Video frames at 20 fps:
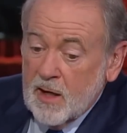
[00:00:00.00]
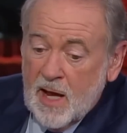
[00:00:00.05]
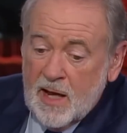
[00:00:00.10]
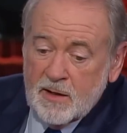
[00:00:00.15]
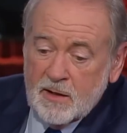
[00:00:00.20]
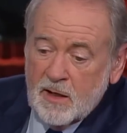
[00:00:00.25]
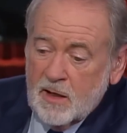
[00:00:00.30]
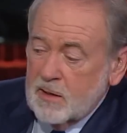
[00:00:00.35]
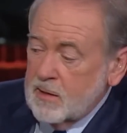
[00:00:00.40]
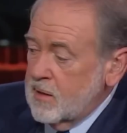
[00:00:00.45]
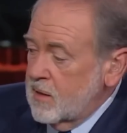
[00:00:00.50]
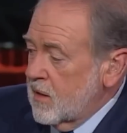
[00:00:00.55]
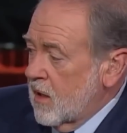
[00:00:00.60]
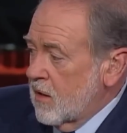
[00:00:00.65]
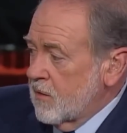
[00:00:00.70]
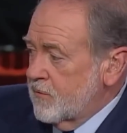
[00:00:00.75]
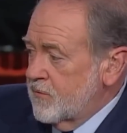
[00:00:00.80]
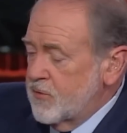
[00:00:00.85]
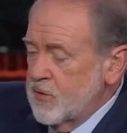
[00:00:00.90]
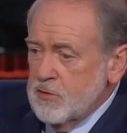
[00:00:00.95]
And
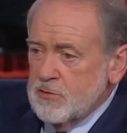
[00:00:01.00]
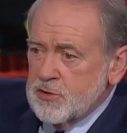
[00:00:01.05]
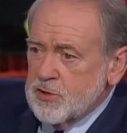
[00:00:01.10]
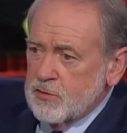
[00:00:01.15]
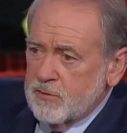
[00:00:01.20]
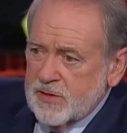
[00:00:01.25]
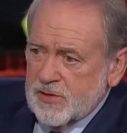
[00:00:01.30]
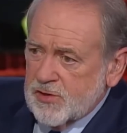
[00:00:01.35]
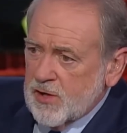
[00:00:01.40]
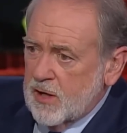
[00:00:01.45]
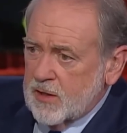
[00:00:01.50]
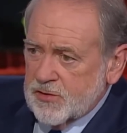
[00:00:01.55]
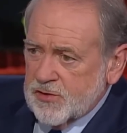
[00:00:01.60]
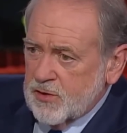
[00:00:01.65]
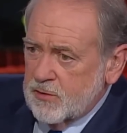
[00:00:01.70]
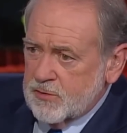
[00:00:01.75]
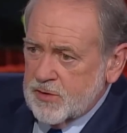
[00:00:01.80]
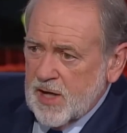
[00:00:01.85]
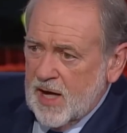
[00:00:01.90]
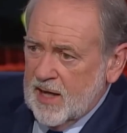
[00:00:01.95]
our future is
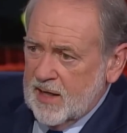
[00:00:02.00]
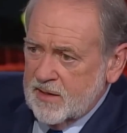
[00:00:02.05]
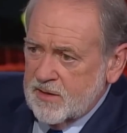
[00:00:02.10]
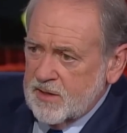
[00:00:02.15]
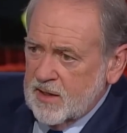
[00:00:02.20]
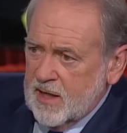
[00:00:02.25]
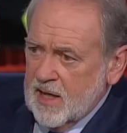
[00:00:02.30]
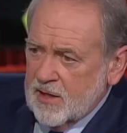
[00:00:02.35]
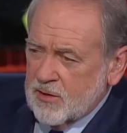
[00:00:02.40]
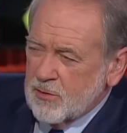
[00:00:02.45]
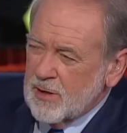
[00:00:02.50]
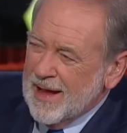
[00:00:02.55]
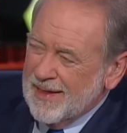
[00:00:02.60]
also tied together.